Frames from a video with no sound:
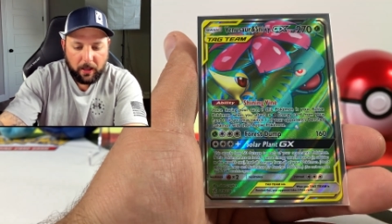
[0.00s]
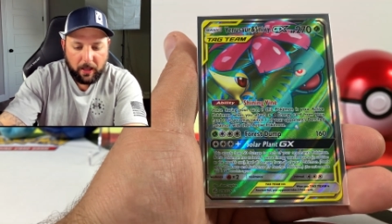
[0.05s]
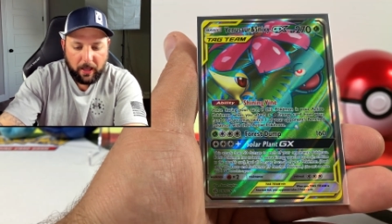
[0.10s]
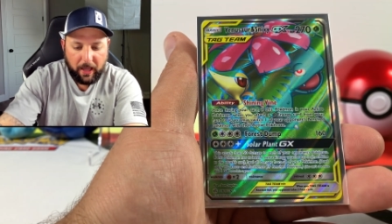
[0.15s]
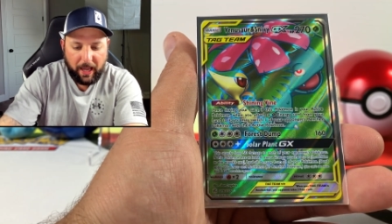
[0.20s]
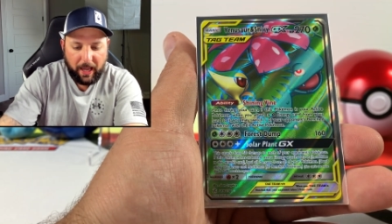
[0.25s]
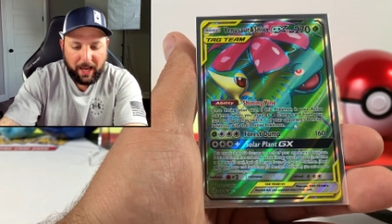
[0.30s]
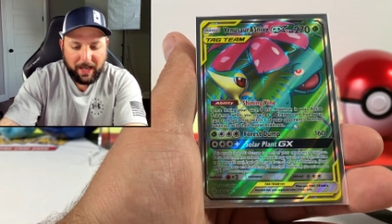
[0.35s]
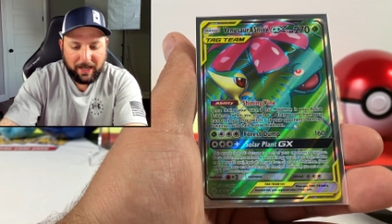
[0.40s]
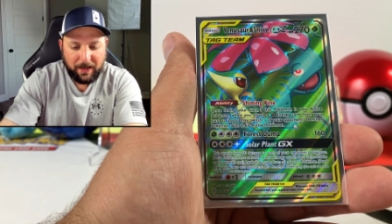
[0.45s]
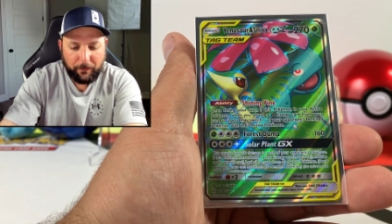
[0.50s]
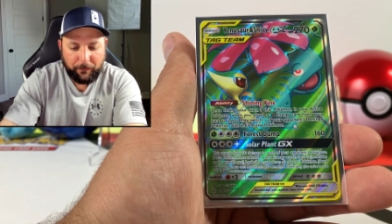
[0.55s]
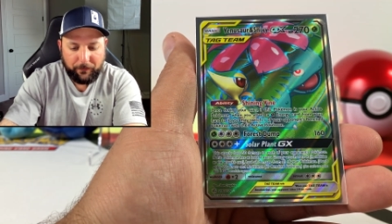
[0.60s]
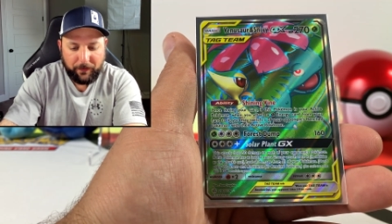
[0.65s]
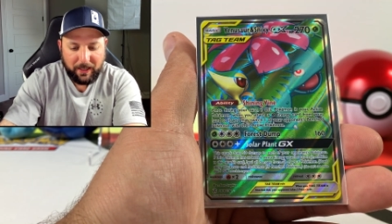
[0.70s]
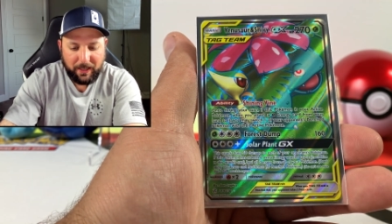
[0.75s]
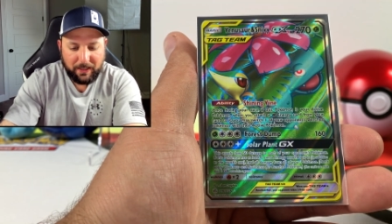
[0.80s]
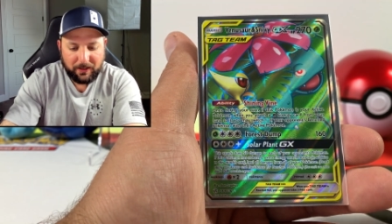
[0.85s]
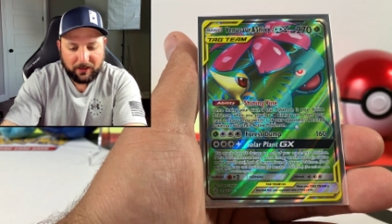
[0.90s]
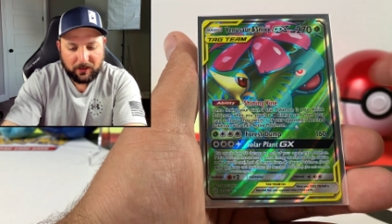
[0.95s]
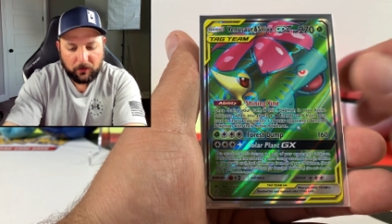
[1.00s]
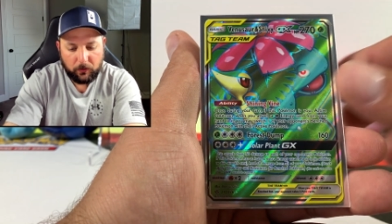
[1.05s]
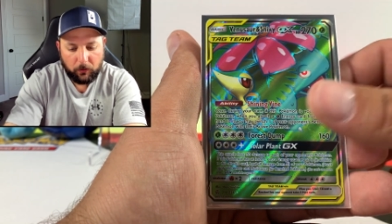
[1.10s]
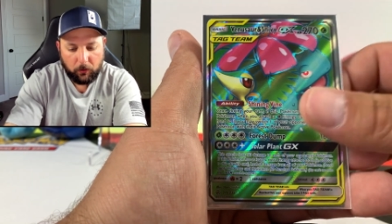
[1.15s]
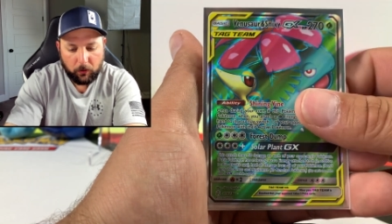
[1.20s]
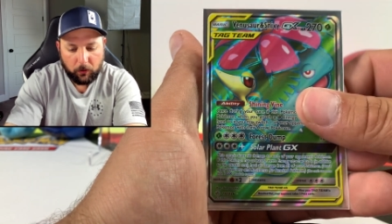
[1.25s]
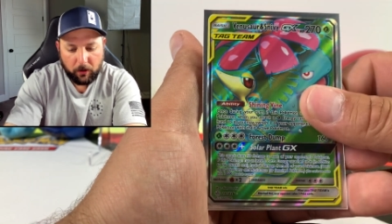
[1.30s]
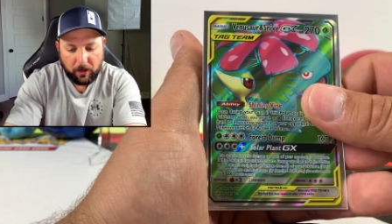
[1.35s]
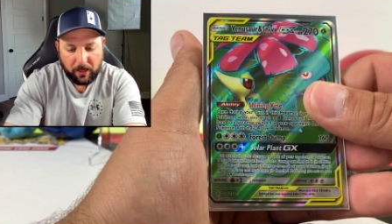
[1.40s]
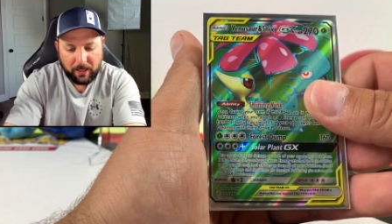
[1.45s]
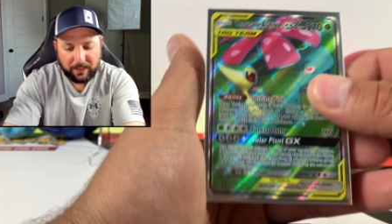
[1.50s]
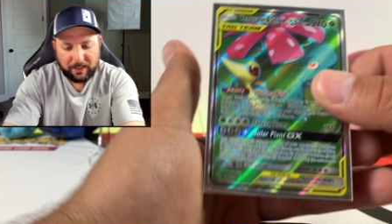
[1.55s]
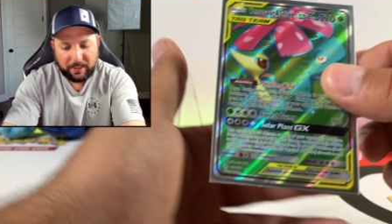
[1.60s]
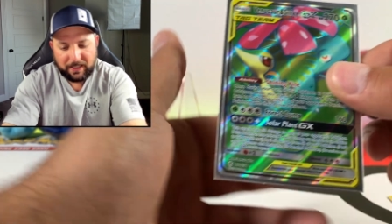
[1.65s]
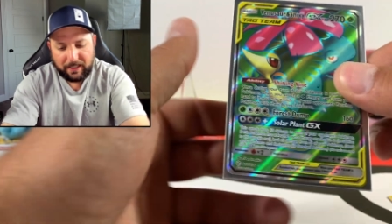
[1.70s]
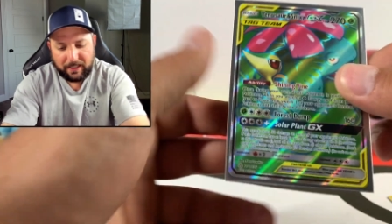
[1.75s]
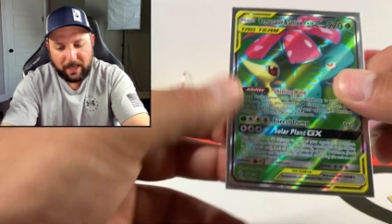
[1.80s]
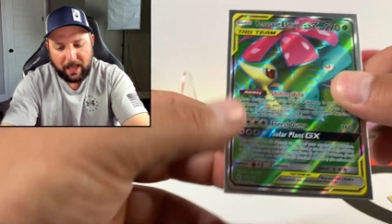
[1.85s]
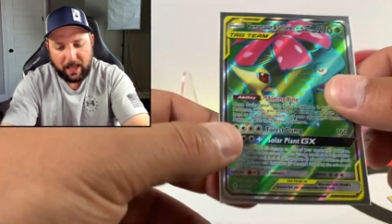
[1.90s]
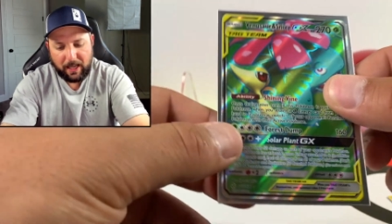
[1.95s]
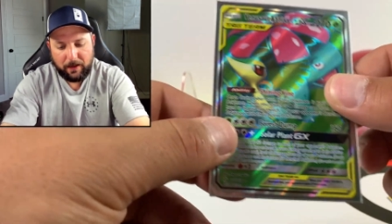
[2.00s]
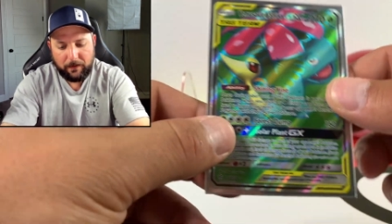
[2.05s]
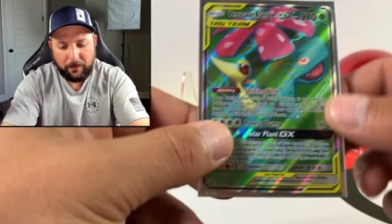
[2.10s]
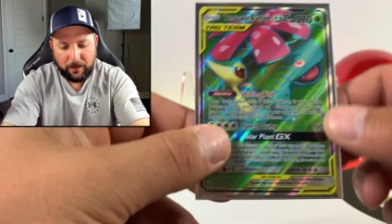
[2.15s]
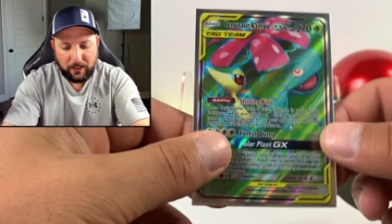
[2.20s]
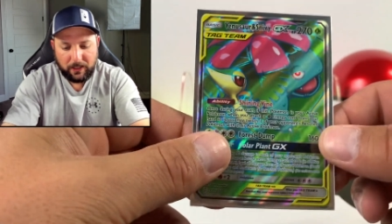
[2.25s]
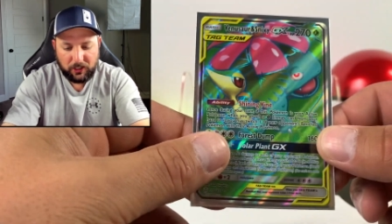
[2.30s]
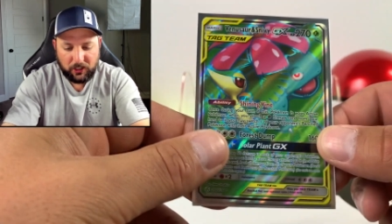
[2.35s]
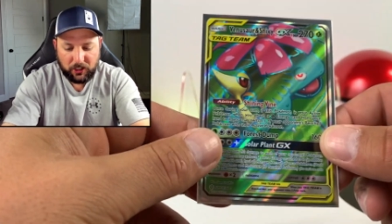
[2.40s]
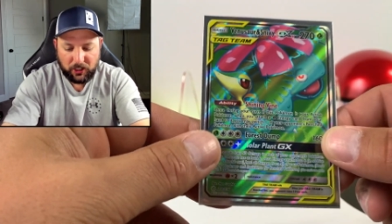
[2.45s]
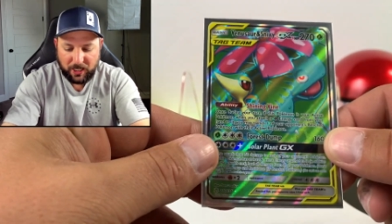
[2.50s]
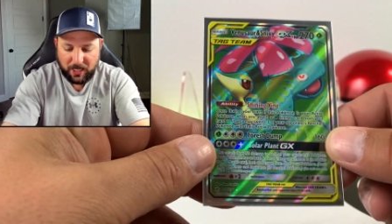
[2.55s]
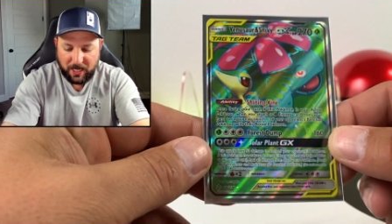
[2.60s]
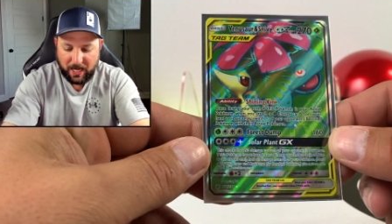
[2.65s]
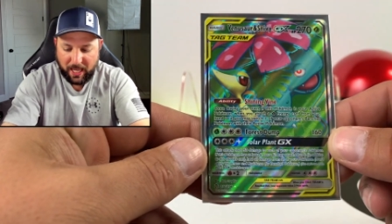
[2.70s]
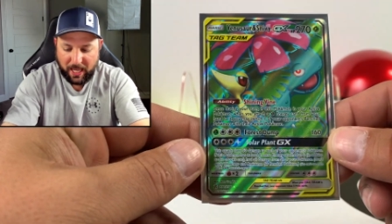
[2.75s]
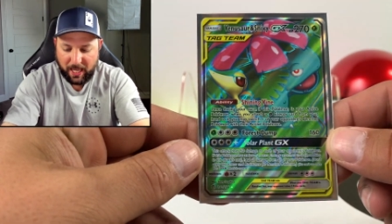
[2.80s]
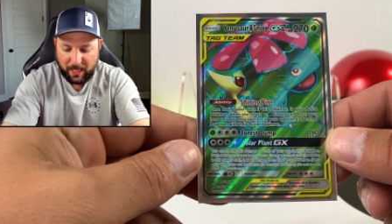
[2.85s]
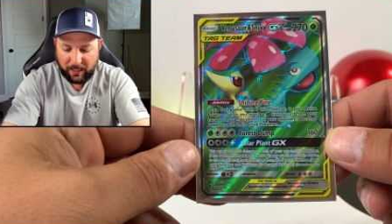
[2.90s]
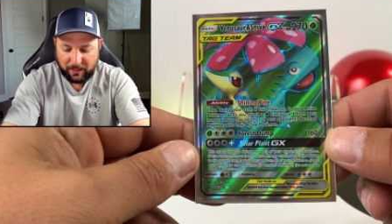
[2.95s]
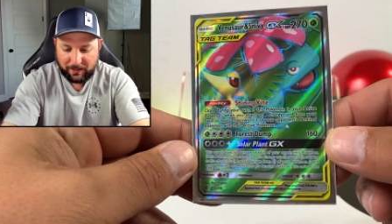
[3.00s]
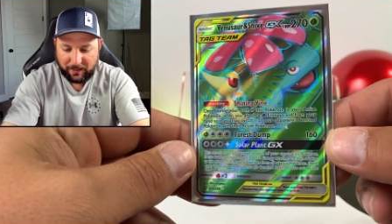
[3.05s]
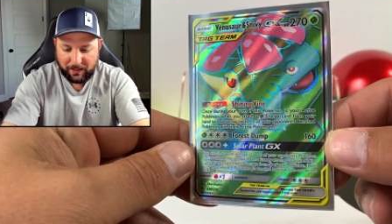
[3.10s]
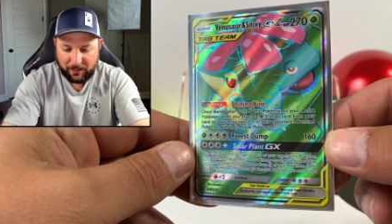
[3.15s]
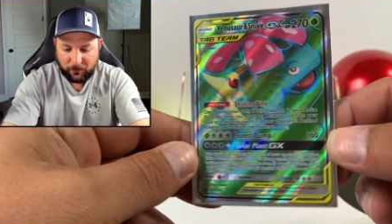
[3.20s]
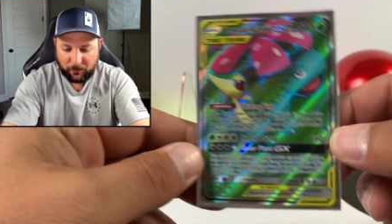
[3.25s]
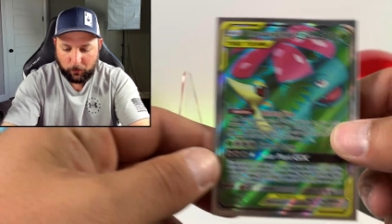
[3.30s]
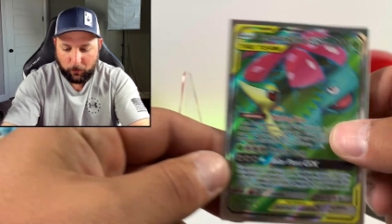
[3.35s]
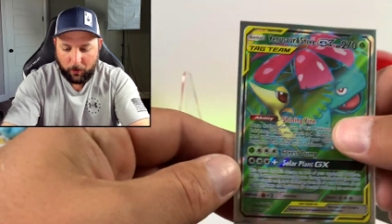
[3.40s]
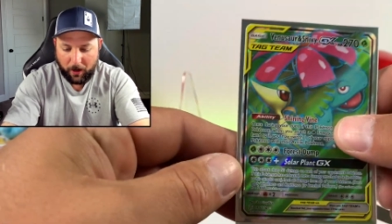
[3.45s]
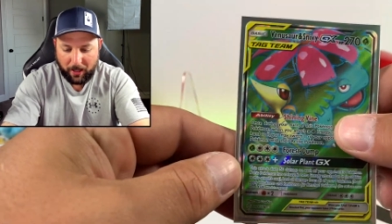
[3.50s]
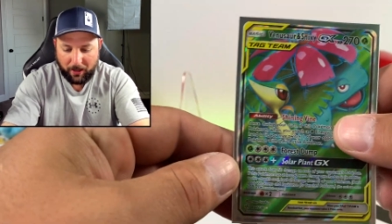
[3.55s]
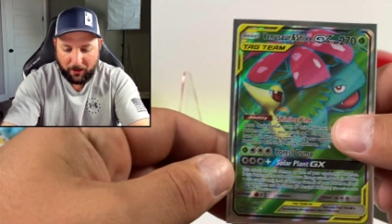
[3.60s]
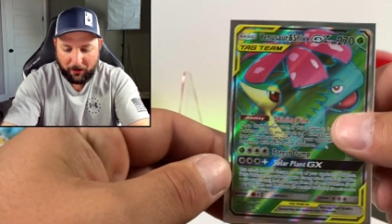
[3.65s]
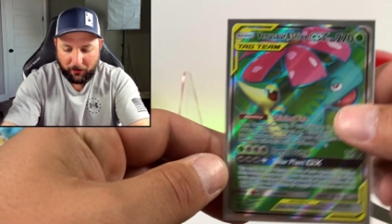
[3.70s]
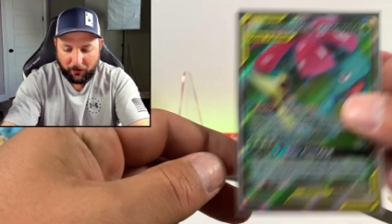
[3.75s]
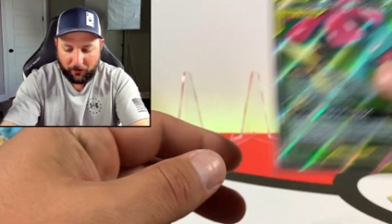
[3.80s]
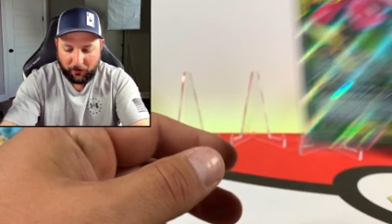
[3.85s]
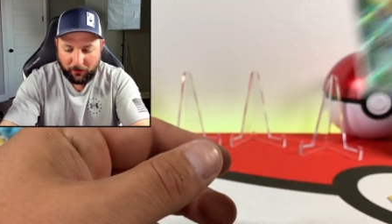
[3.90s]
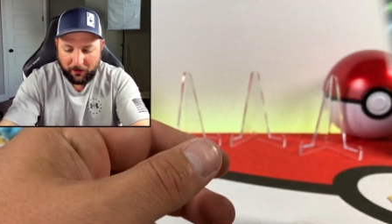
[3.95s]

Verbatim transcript: And the Venusaur and Snivy GX as well.